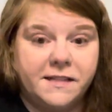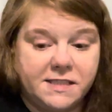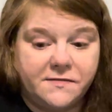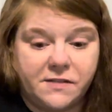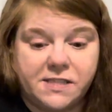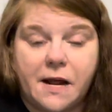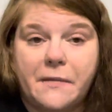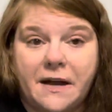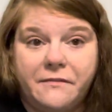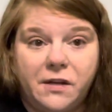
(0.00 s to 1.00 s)
This is the first time
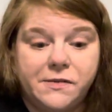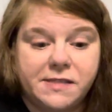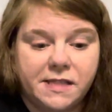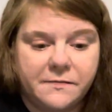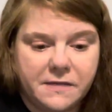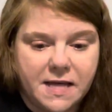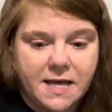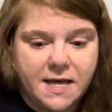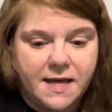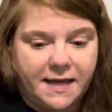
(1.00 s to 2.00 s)
I've used them,
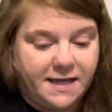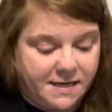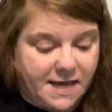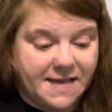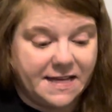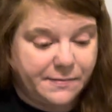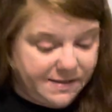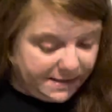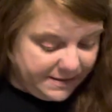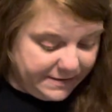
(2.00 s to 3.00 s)
and I
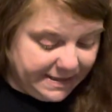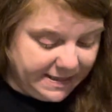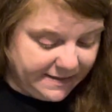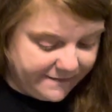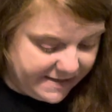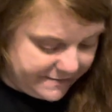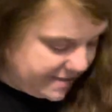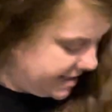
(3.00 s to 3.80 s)
absolutely love them.